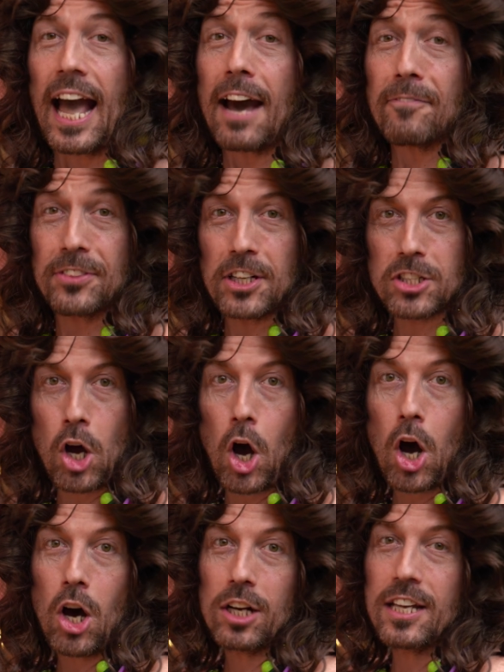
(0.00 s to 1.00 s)
After
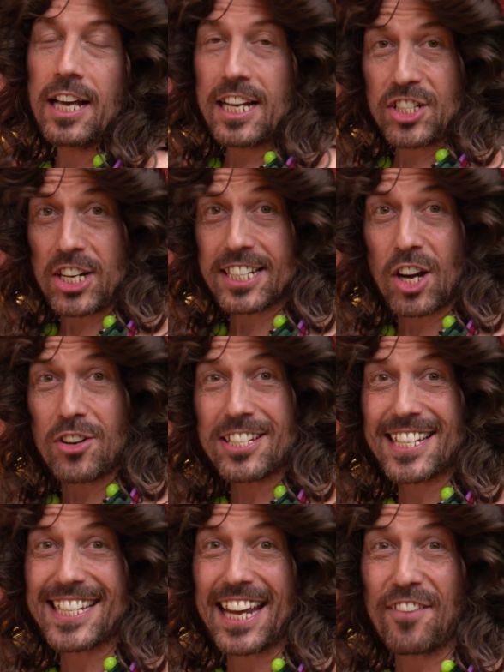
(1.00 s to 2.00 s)
all, she's going
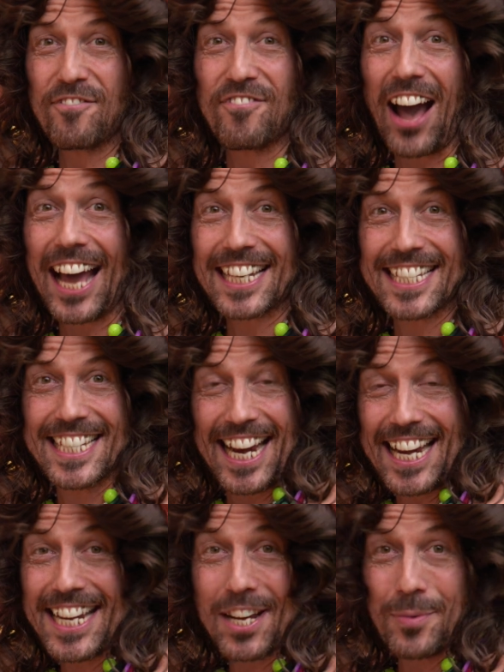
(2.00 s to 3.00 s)
to stay fat
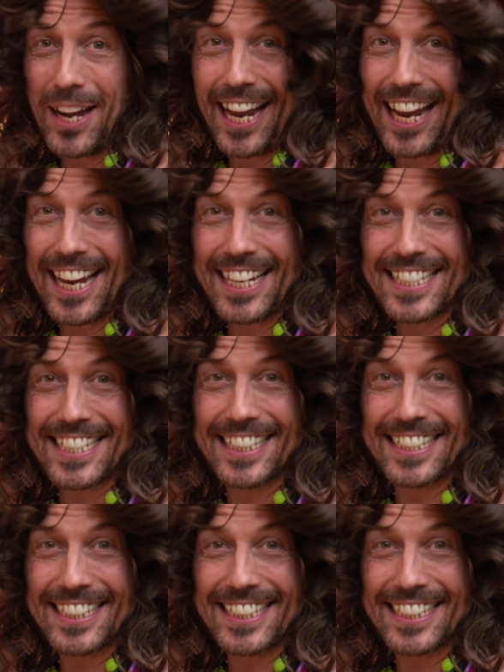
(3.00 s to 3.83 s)
anyways.